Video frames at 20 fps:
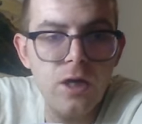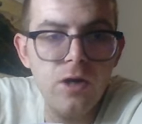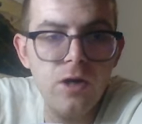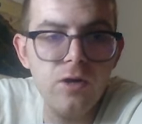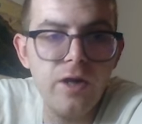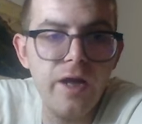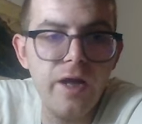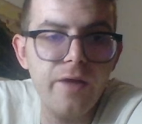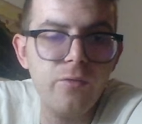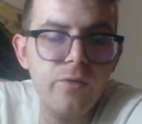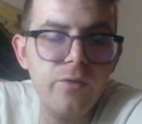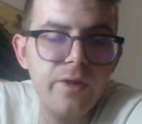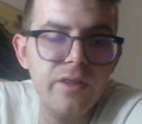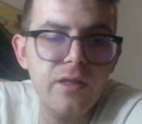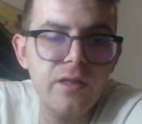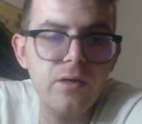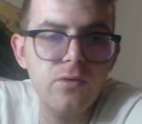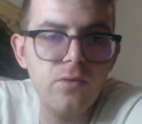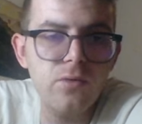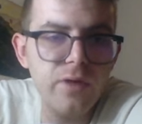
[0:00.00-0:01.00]
Okay, with
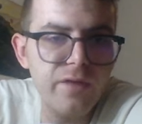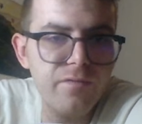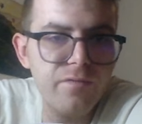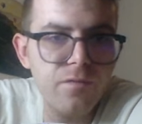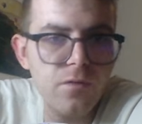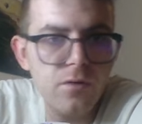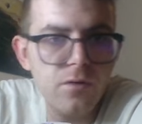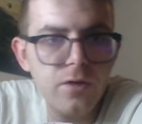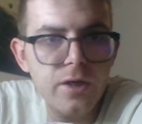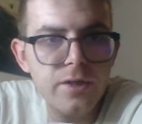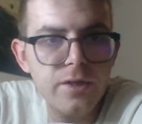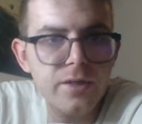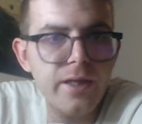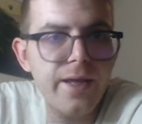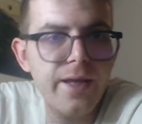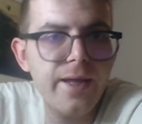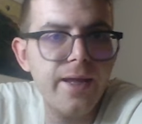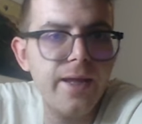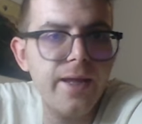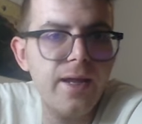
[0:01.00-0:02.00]
the rook e4,
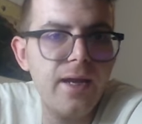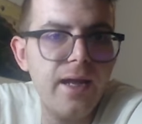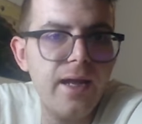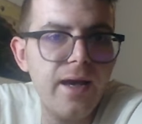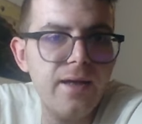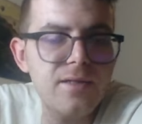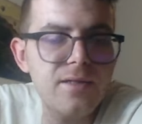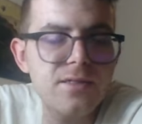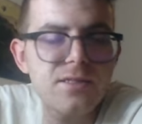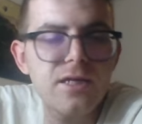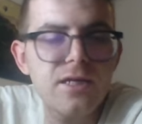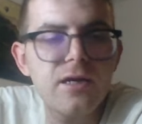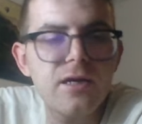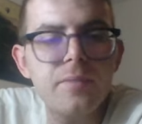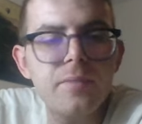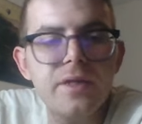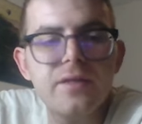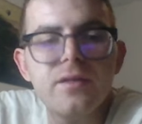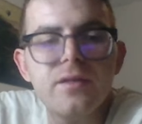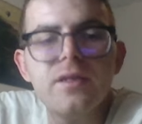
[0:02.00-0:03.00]
the lines are a
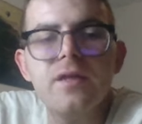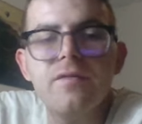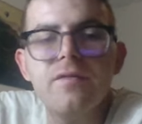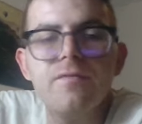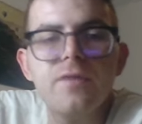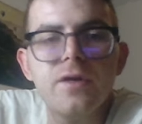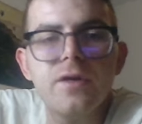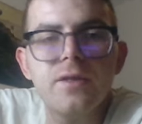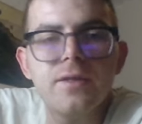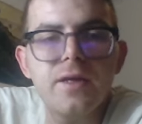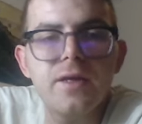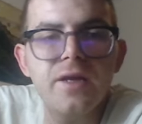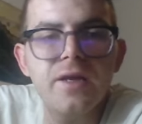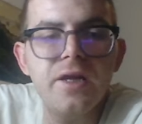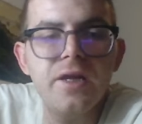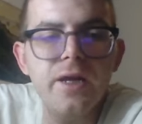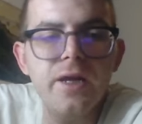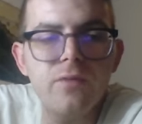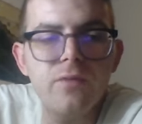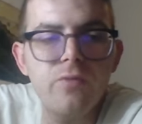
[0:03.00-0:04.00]
bit different.
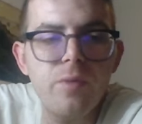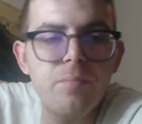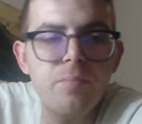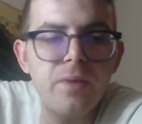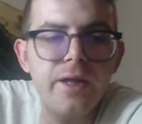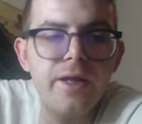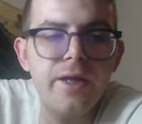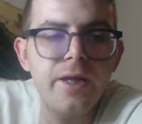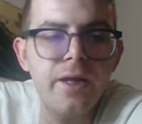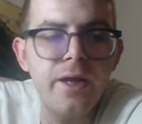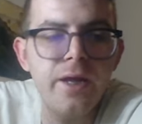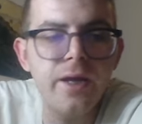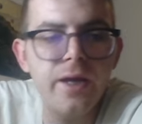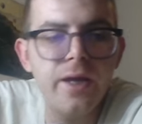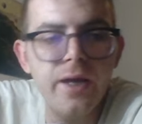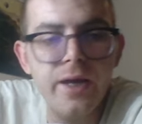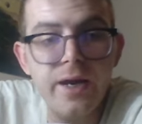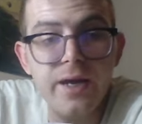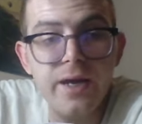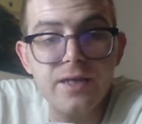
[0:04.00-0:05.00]
Here we play
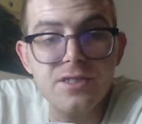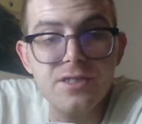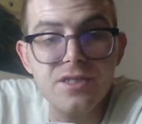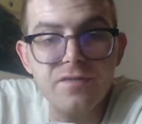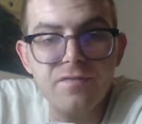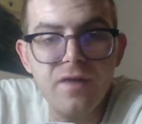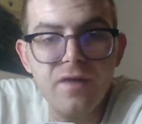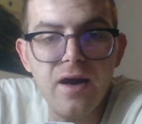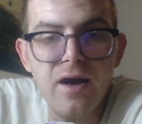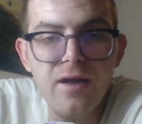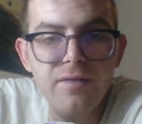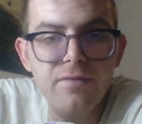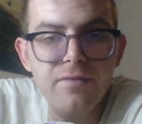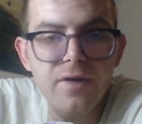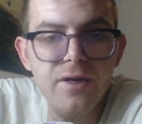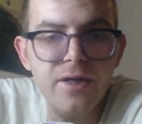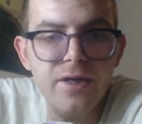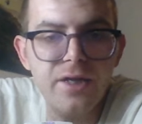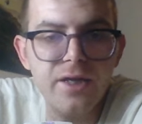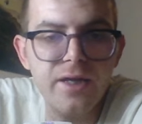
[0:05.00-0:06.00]

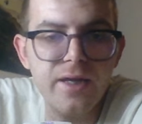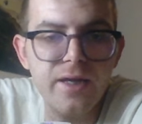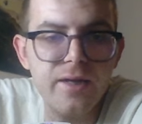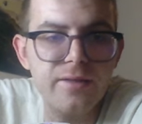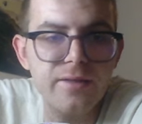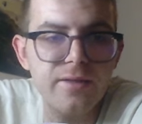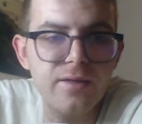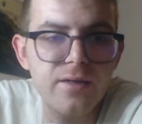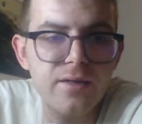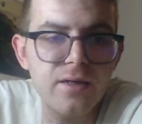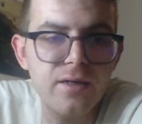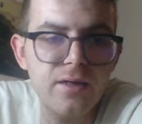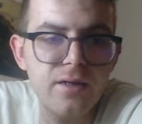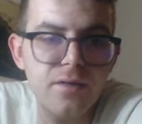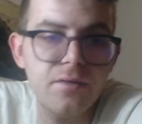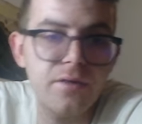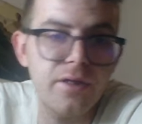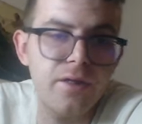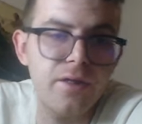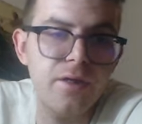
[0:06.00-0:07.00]
g5.
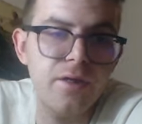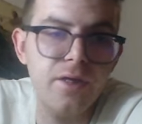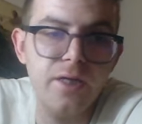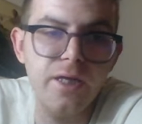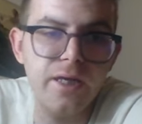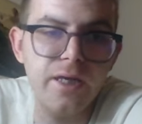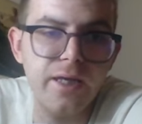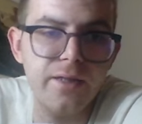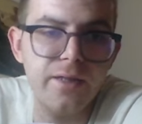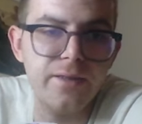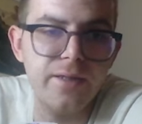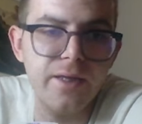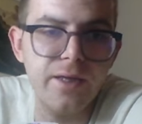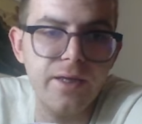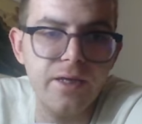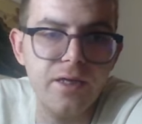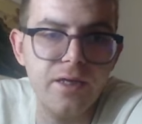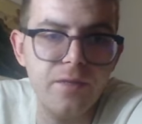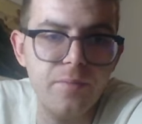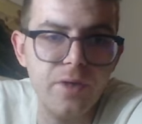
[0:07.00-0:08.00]
He can
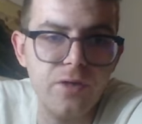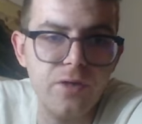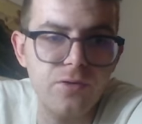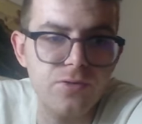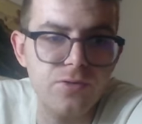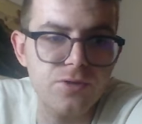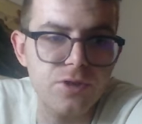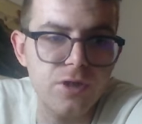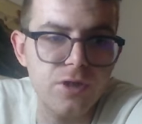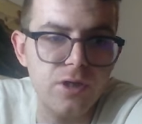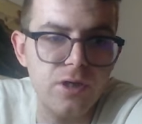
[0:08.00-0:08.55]
take because